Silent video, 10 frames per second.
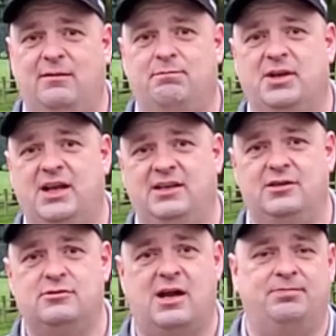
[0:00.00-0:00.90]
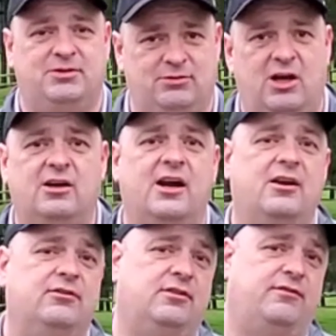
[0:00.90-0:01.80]
but I did drop some long
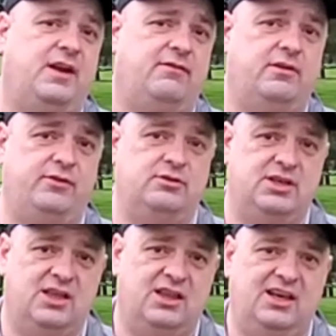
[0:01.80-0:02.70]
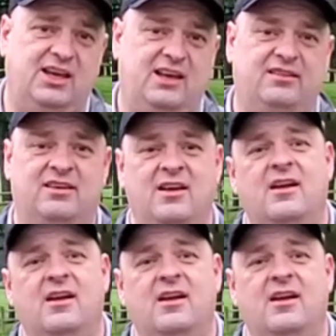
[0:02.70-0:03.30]
irons in favor of utilities,